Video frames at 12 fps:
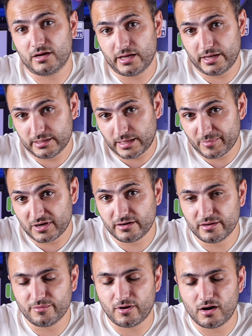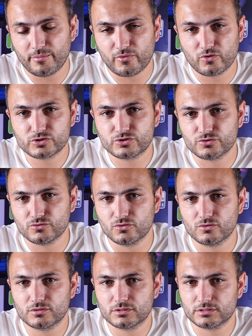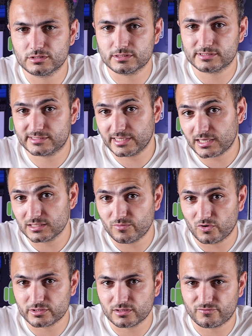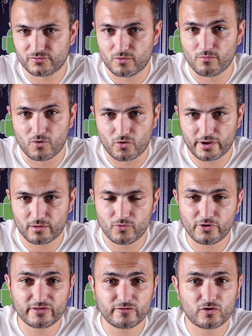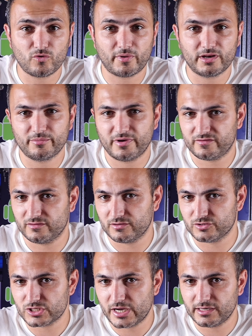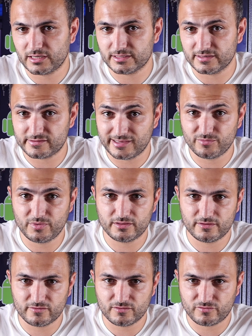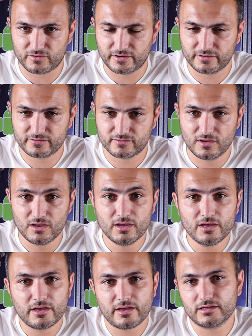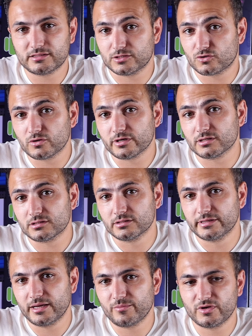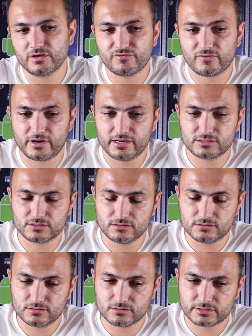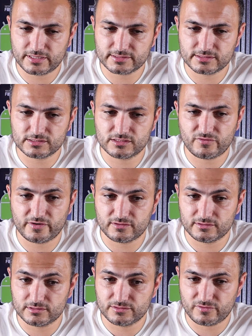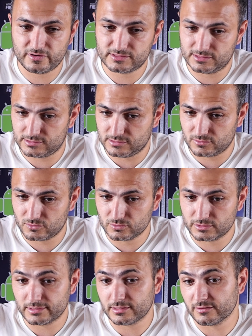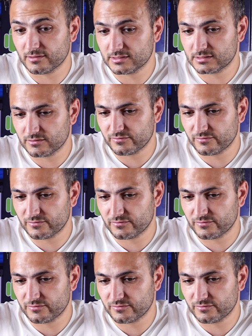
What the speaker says: and I'm gonna unbox you the second model from Morek. Morek is a company based in China. They sent me this device and I told them if I test this device and the device is a good and it's a